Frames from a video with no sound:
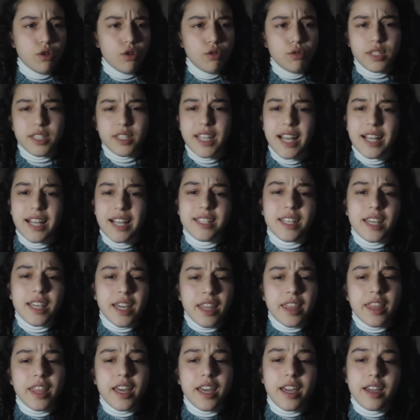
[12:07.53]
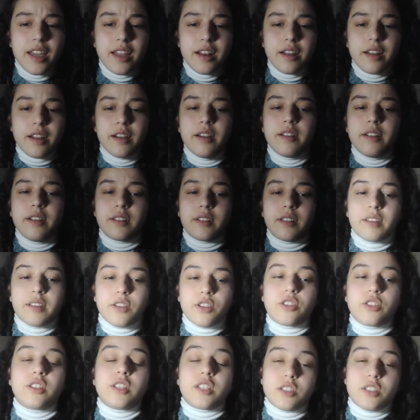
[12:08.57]
standing there
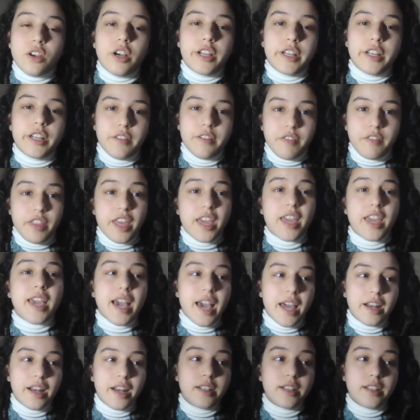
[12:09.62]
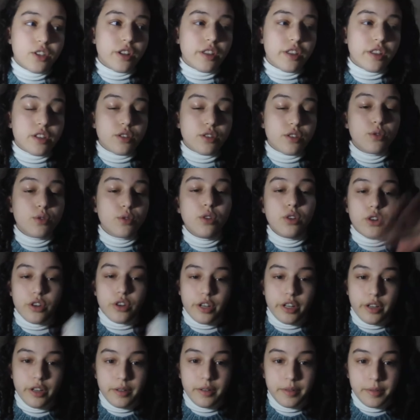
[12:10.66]
could decide if they can enter the school or
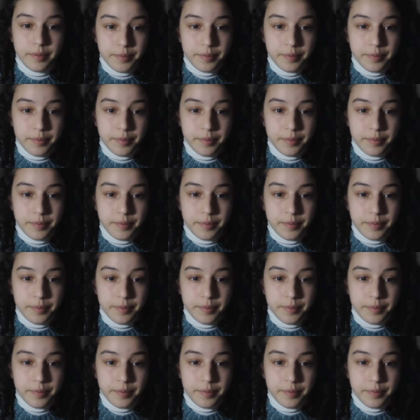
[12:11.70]
not.